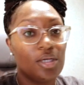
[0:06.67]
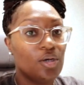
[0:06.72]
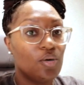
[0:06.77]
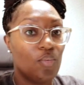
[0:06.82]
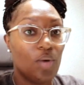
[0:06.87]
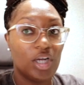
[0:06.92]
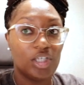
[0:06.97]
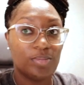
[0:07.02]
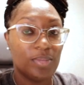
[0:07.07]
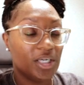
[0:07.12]

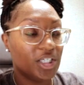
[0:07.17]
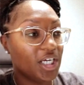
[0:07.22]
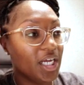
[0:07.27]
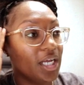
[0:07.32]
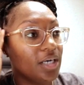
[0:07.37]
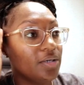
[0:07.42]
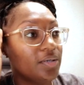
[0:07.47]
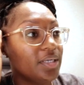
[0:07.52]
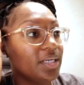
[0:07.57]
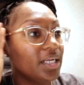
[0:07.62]
watch my
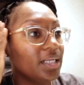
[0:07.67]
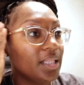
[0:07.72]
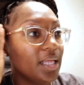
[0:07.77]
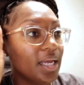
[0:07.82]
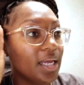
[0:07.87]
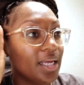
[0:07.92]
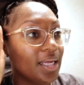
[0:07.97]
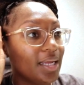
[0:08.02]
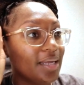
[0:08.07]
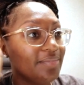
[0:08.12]
channel and they
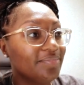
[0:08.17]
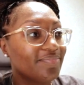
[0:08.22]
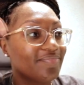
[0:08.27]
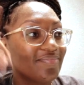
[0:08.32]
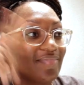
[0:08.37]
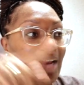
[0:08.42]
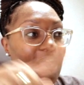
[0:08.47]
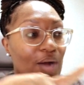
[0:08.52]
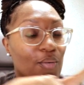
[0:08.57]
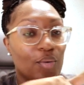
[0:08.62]
like,
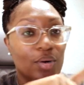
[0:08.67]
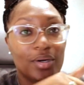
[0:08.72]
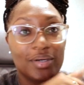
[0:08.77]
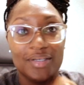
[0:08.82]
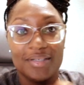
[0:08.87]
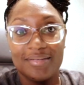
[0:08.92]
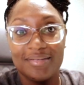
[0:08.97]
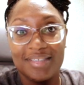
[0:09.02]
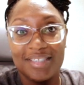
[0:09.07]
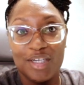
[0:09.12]
I want her
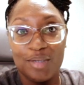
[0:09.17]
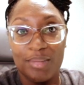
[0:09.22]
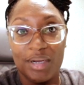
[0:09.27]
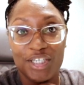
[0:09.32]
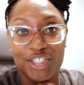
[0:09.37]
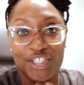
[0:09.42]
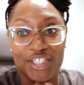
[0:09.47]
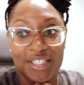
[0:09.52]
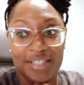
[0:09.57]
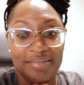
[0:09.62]
to sell my
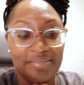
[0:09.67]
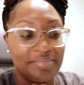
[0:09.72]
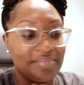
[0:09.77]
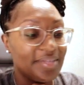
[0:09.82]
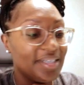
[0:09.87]
shit.